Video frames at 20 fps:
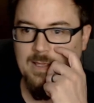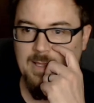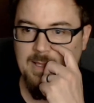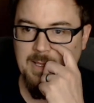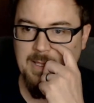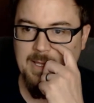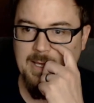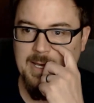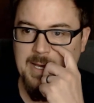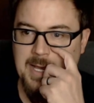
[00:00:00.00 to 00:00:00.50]

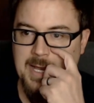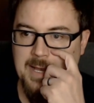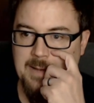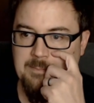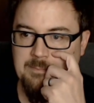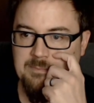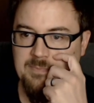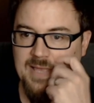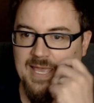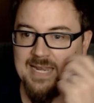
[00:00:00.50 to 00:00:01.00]

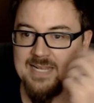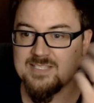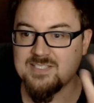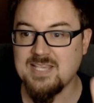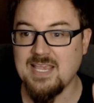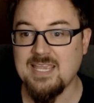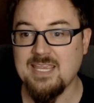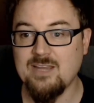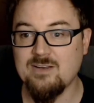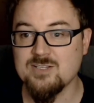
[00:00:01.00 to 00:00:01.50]
And it's
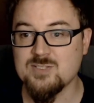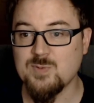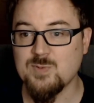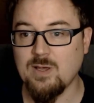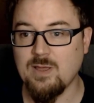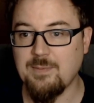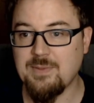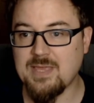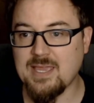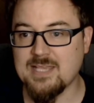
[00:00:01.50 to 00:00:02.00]
saying here as well,
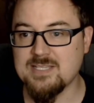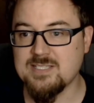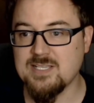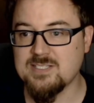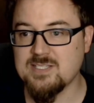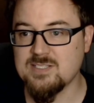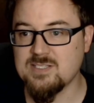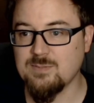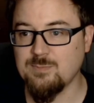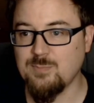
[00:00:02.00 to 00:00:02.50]
I guess this
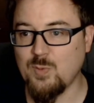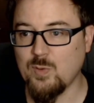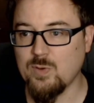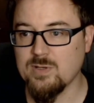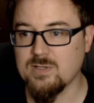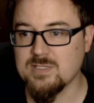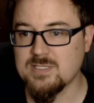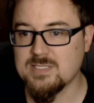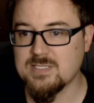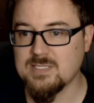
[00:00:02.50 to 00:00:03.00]
is important.